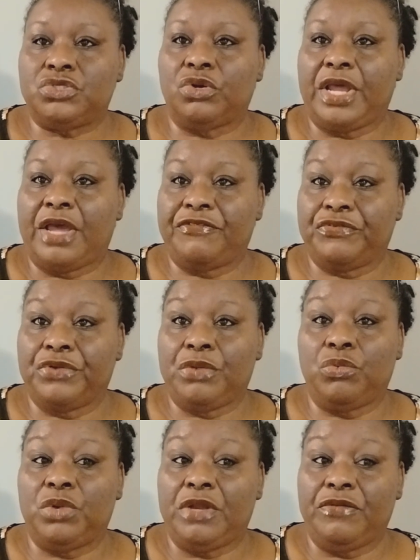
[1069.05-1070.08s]
Start out free,
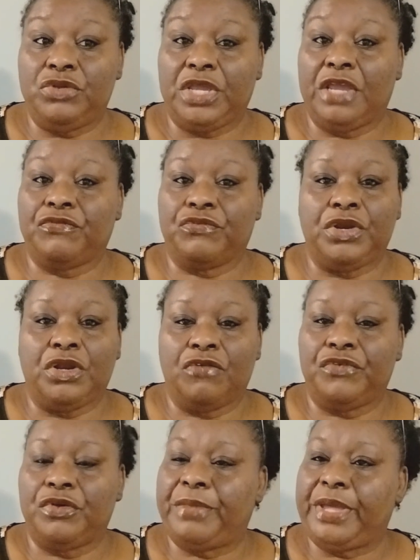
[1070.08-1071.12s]
whatever you can free.
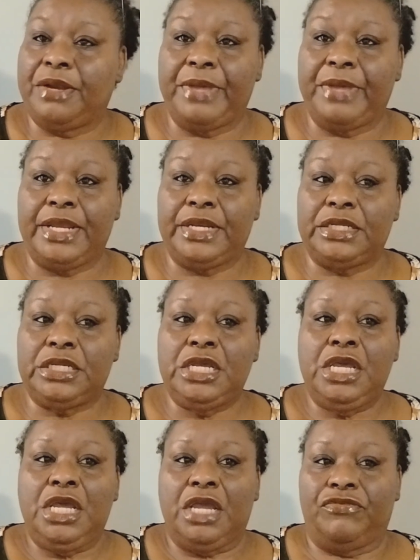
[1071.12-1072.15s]
Don't feel bad about it.
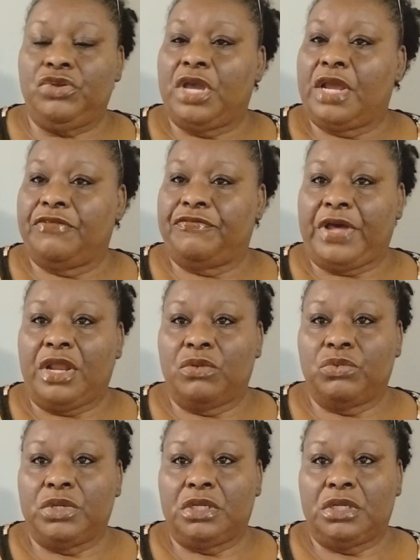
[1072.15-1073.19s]
If you got a
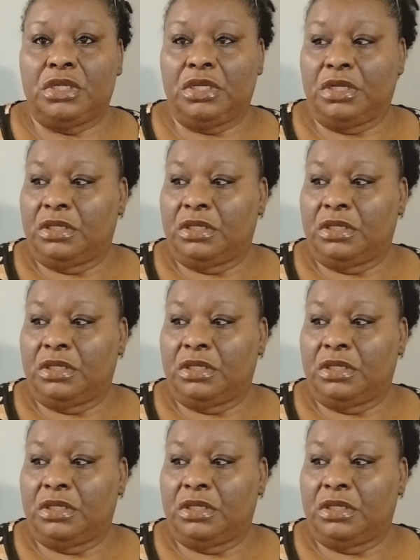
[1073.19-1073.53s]
following,